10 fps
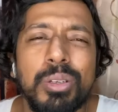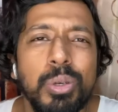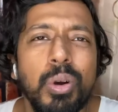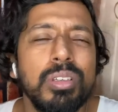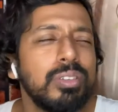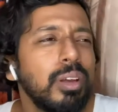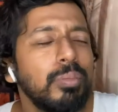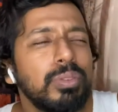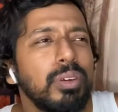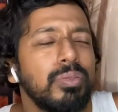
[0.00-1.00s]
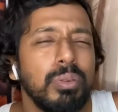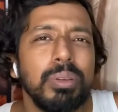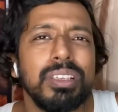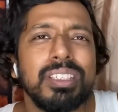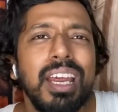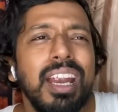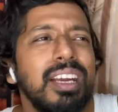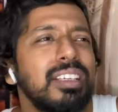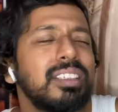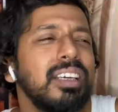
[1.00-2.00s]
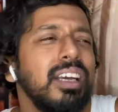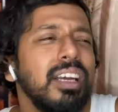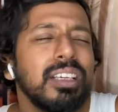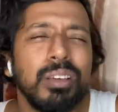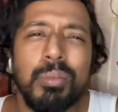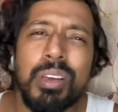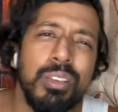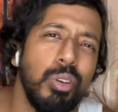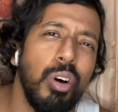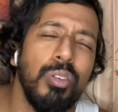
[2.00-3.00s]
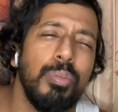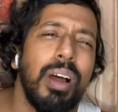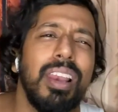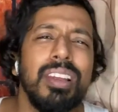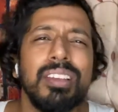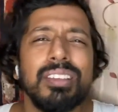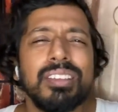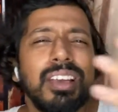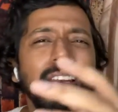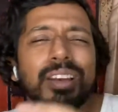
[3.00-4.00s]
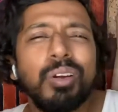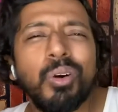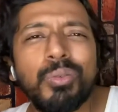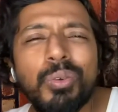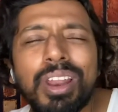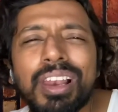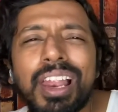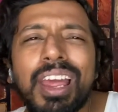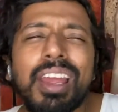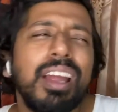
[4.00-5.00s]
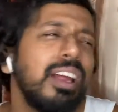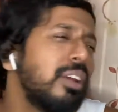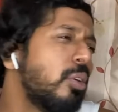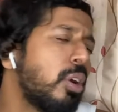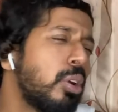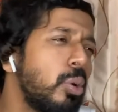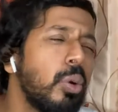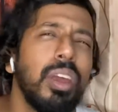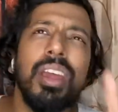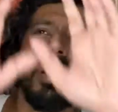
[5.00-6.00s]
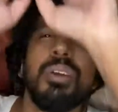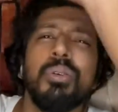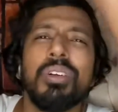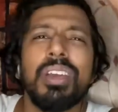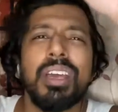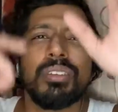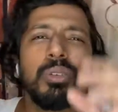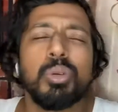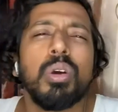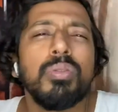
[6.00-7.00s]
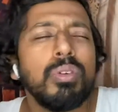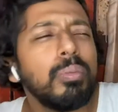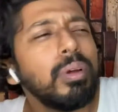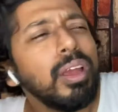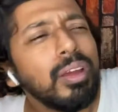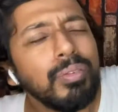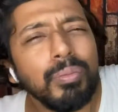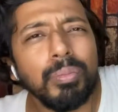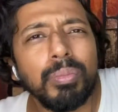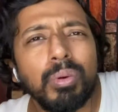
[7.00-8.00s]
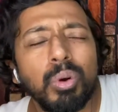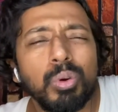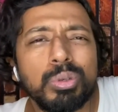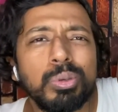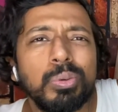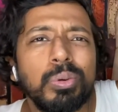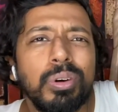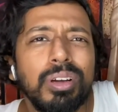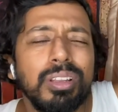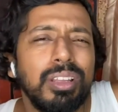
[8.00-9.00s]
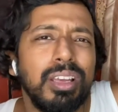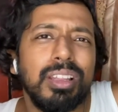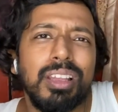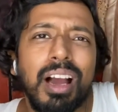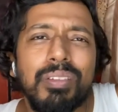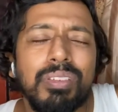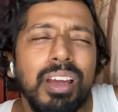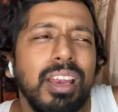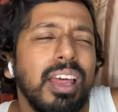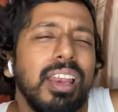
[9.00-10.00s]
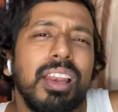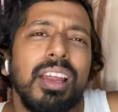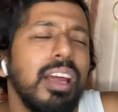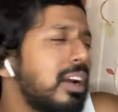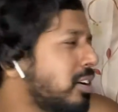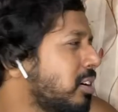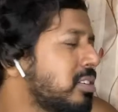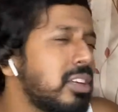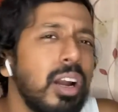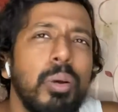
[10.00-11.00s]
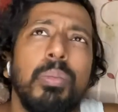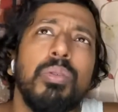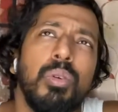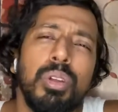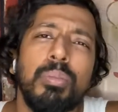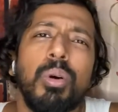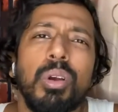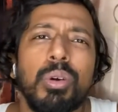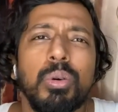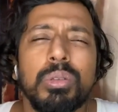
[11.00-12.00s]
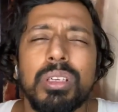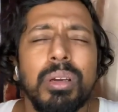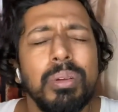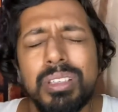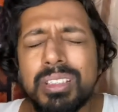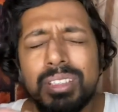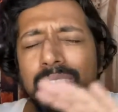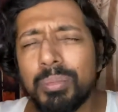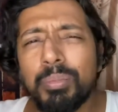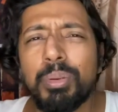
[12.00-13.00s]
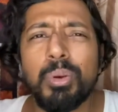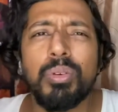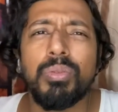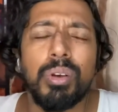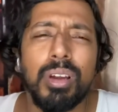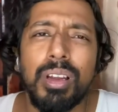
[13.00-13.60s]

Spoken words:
shots, some from the stands, some he's off balance and on one leg, not looking, takes a shot from close to the half line and turns around before the ball goes in. I mean, just beautiful.